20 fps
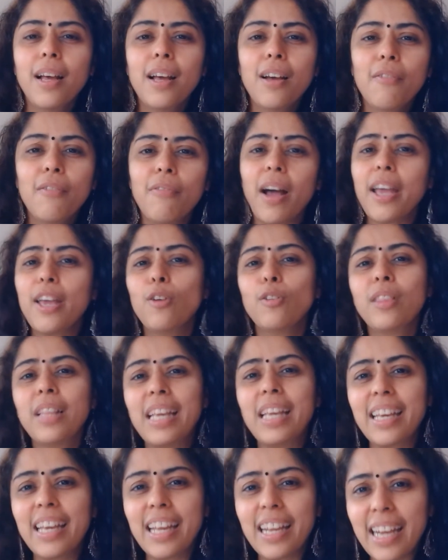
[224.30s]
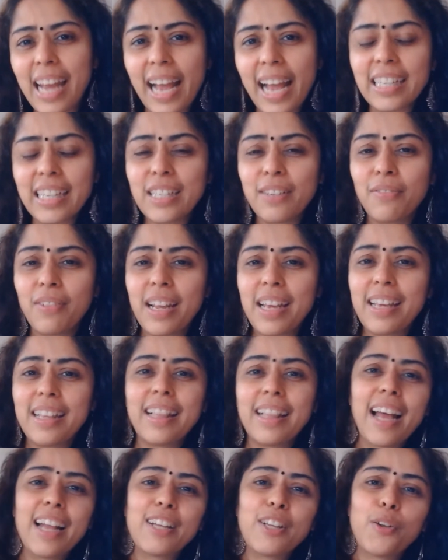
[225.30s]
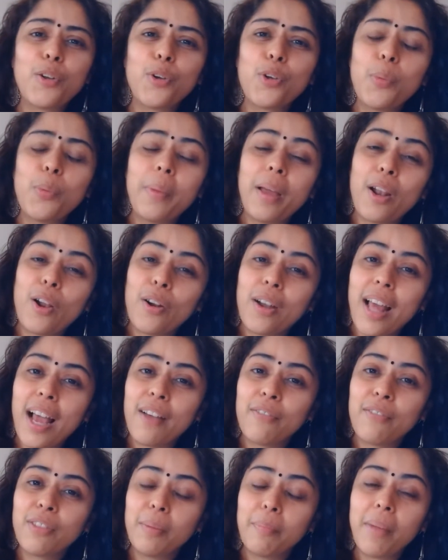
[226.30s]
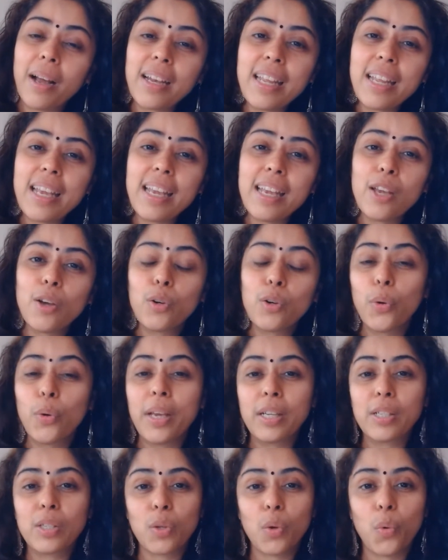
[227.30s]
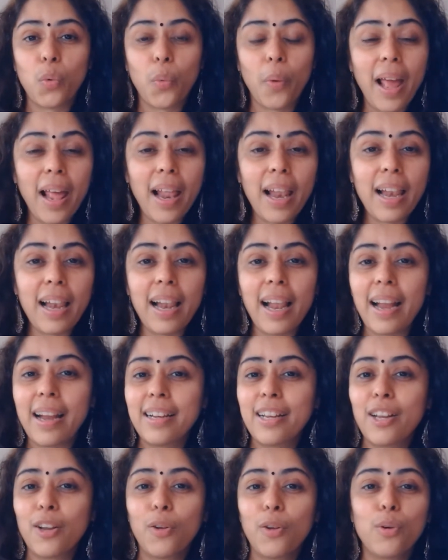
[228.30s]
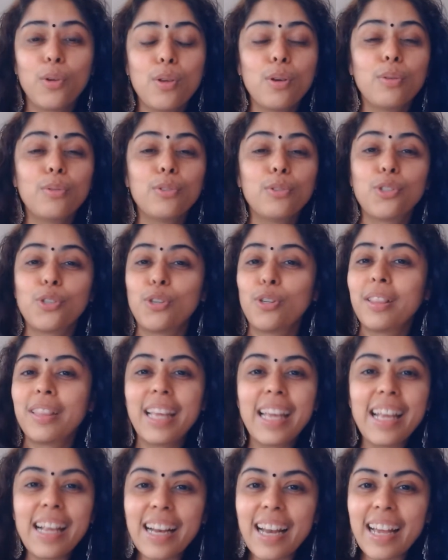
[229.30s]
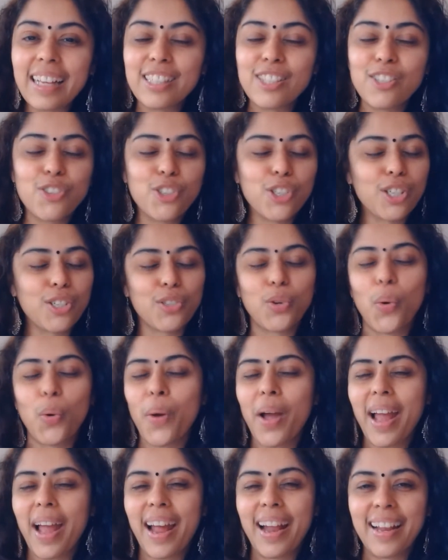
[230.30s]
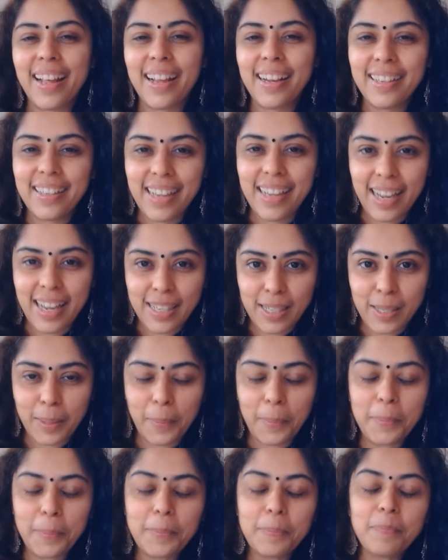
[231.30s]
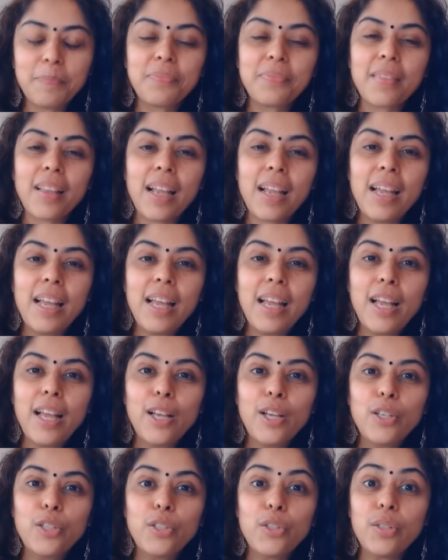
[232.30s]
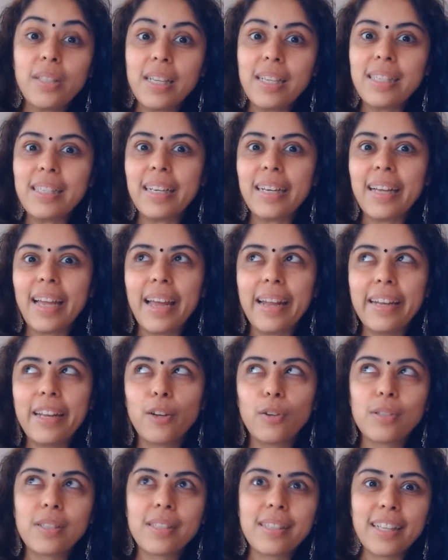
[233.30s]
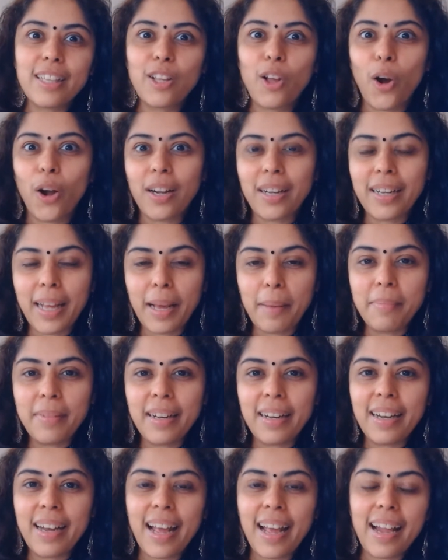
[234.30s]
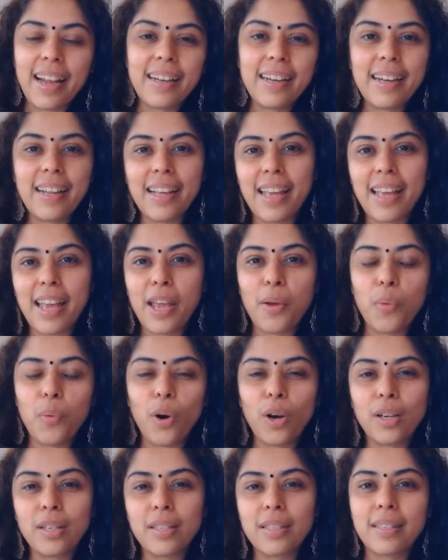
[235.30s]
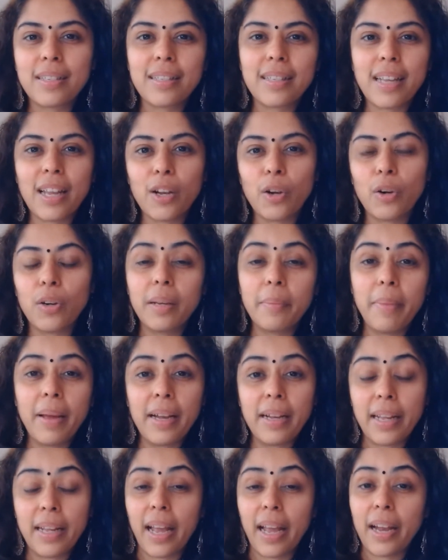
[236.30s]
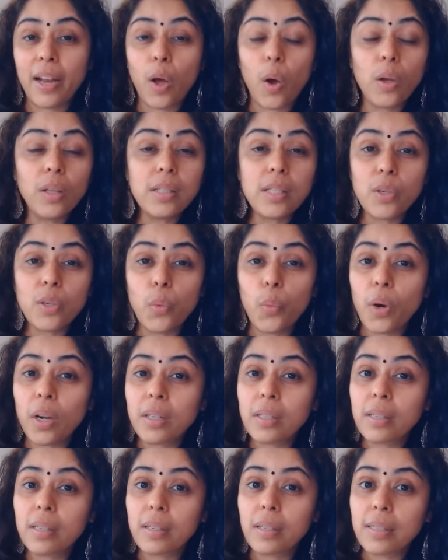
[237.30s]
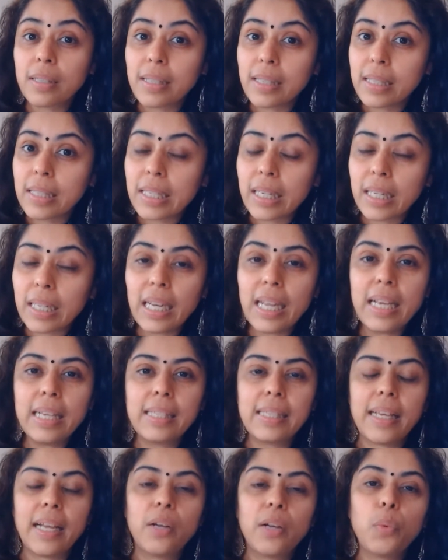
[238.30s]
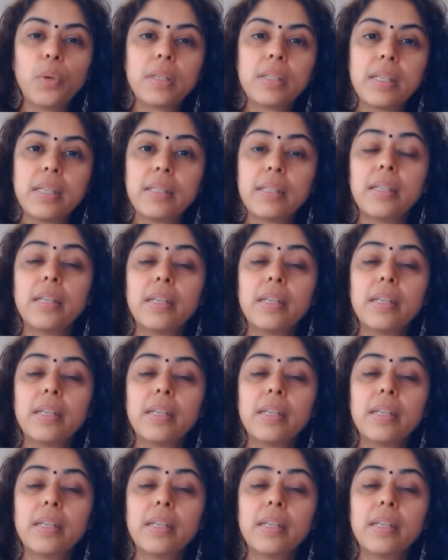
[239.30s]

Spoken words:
why are you thinking negatively that, you may not have the money, you're doing so well, and, you shouldn't think like this, just go ahead and get it. So this again, Sid got tempted, and he was, debating. And also what Sid's colleague said was, he said,